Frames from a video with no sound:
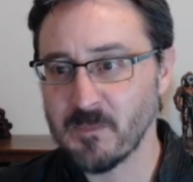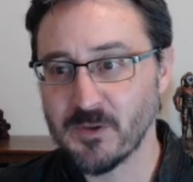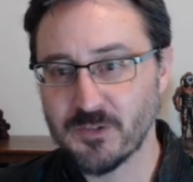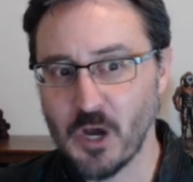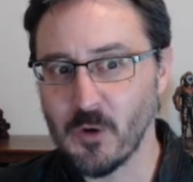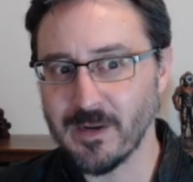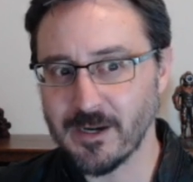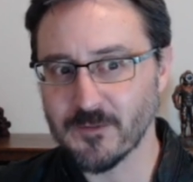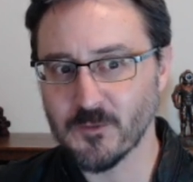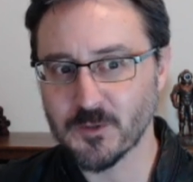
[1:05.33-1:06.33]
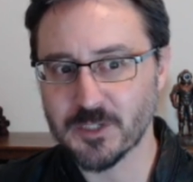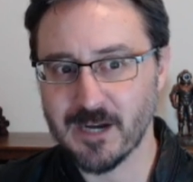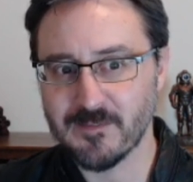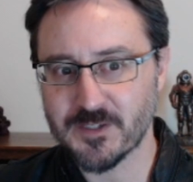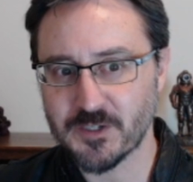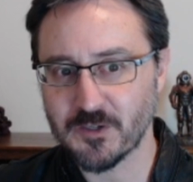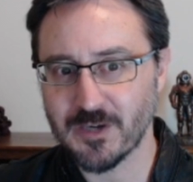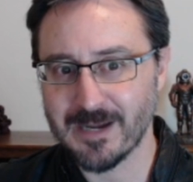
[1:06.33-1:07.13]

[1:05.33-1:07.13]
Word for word: So an Air Force officer,